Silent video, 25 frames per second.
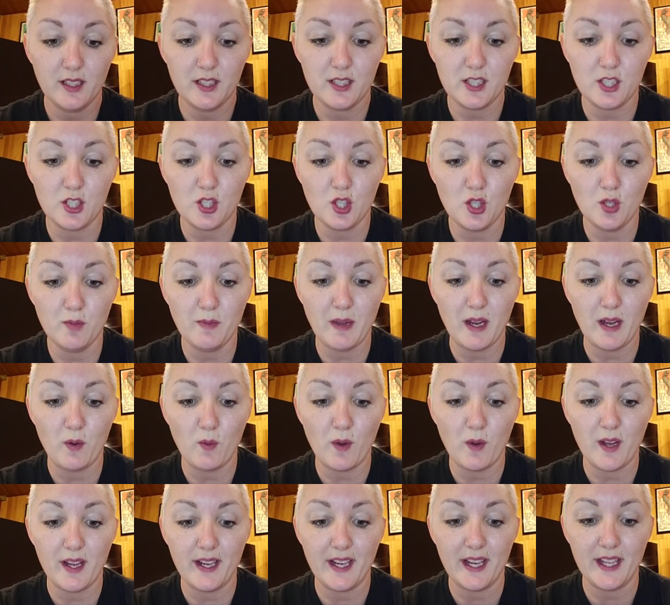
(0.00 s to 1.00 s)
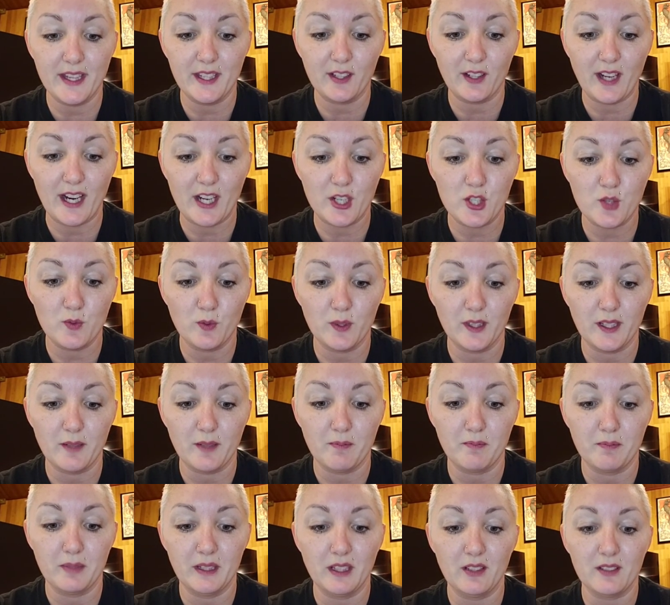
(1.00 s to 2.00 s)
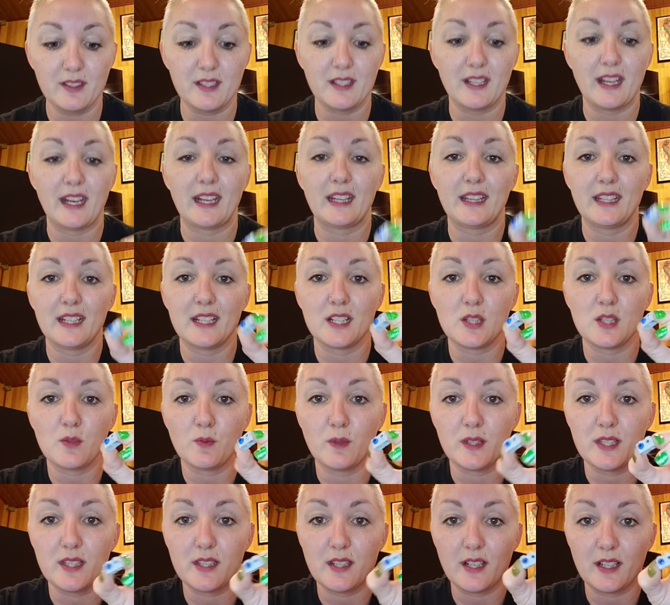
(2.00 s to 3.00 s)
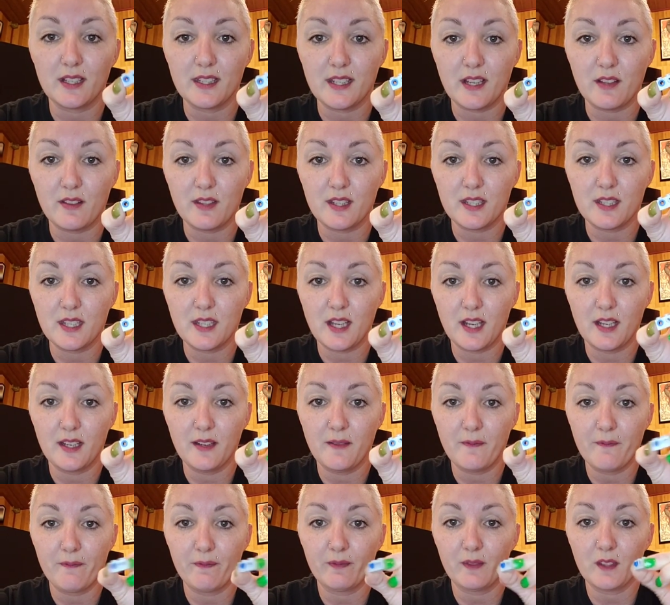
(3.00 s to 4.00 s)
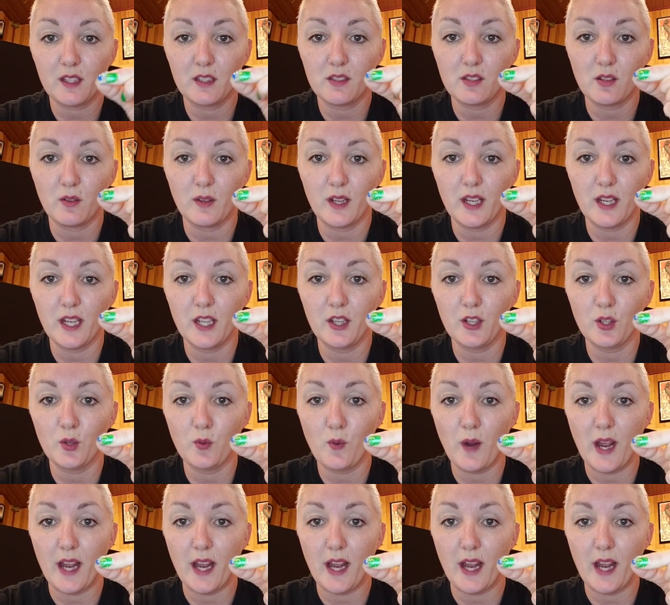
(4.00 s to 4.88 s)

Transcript: it's a 2x1, and they're actually built like this with studs out the side. So either